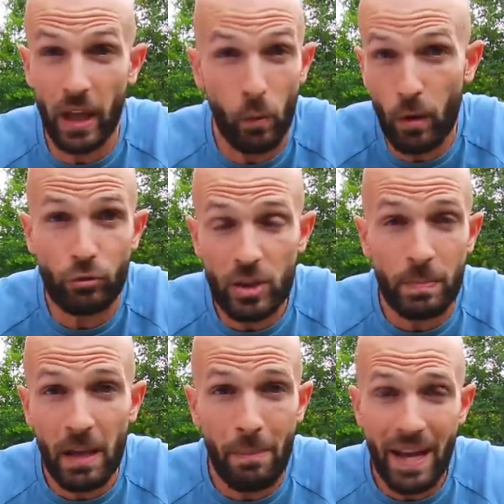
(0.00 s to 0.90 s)
it will just
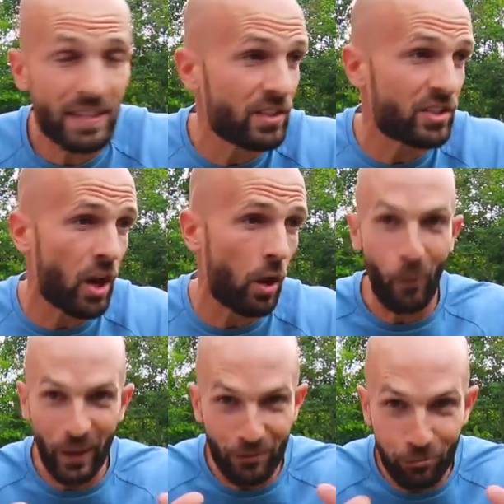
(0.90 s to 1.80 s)
be amazing. So
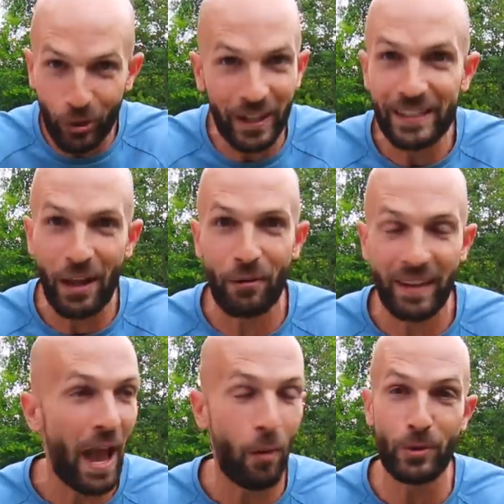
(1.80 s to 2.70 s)
we really don't
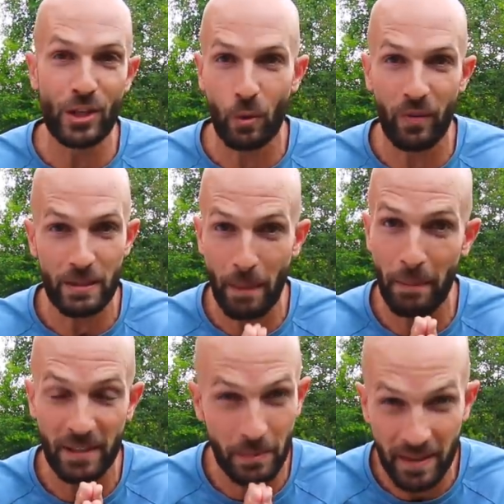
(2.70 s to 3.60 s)
care. We just want this
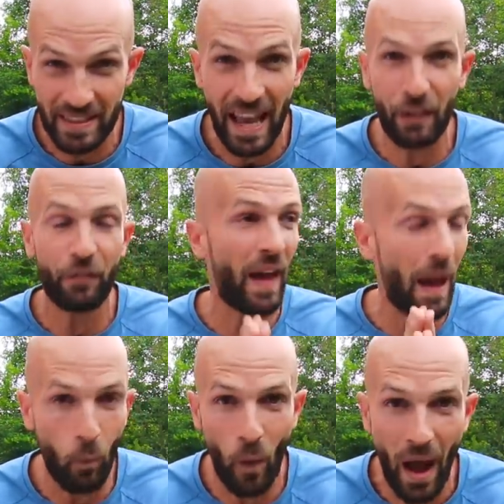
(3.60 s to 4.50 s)
baby to be safe
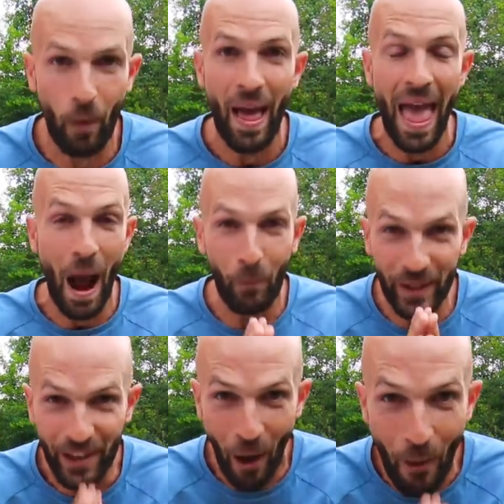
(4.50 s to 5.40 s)
and well, and
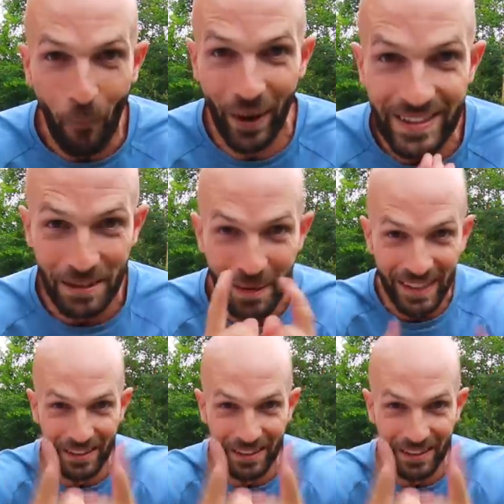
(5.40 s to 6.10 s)
we can't wait to meet